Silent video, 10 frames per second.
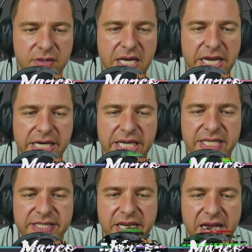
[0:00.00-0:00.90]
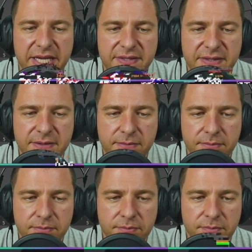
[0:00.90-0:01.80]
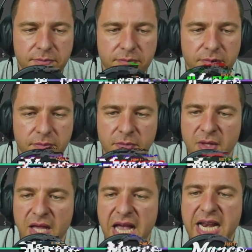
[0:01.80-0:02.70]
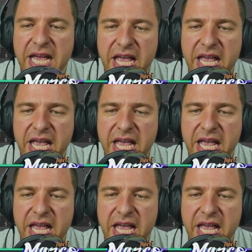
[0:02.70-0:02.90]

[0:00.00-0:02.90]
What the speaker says: Then I click slice, and